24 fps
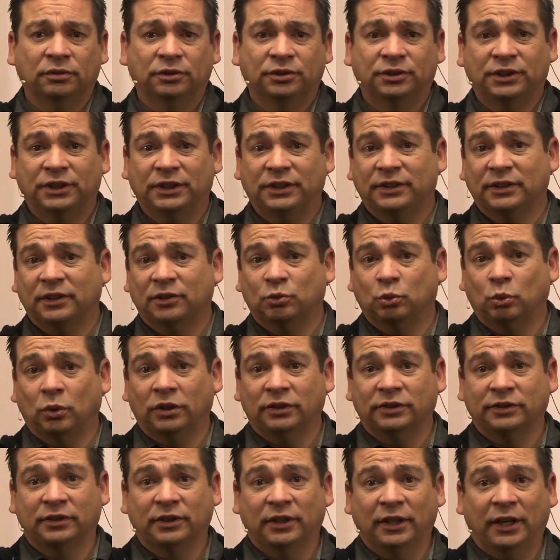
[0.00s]
Jesus
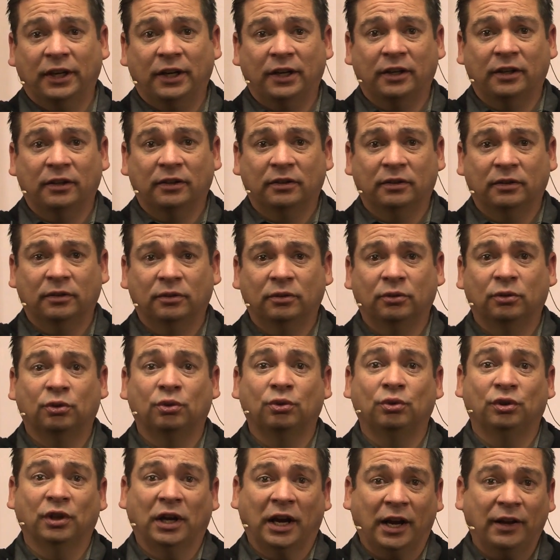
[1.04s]
was there
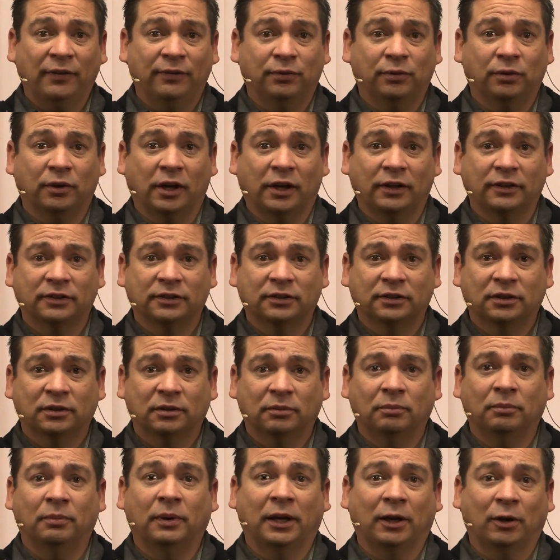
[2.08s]
to die for us,
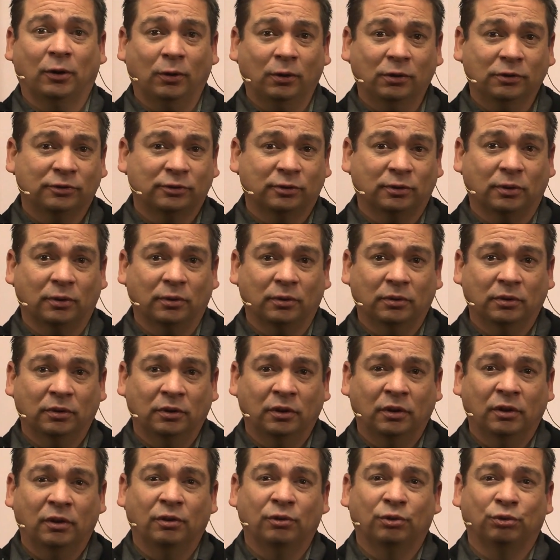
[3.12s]
but also
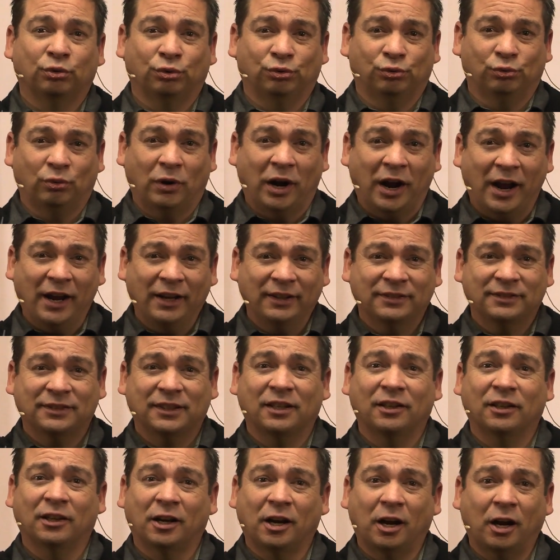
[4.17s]
to rise
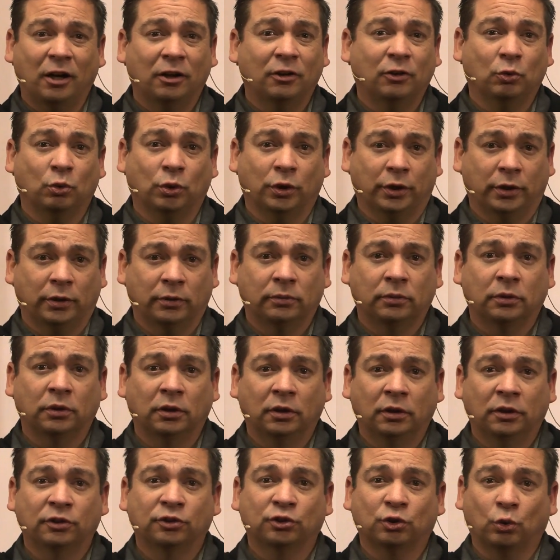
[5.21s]
and conquer
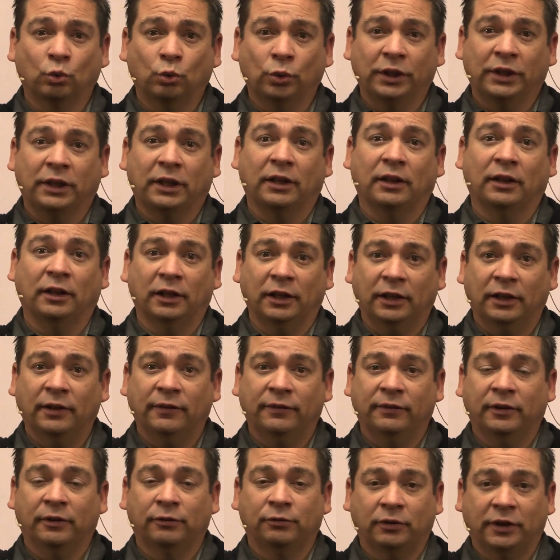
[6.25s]
so we can live
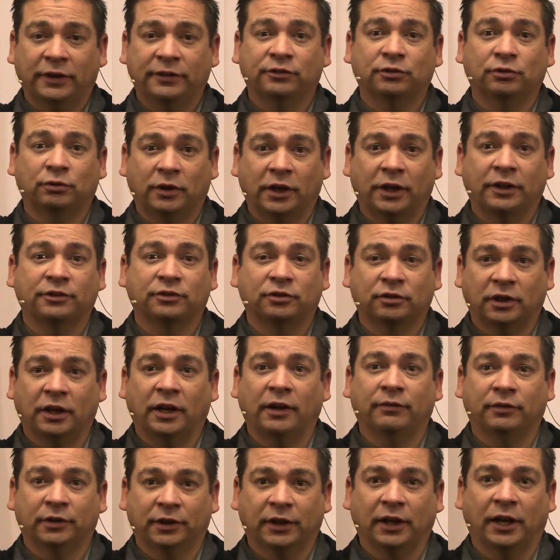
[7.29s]
the resurrection
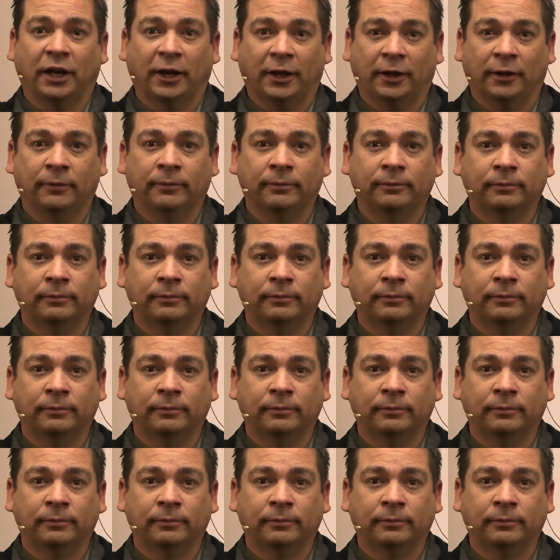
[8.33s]
every day.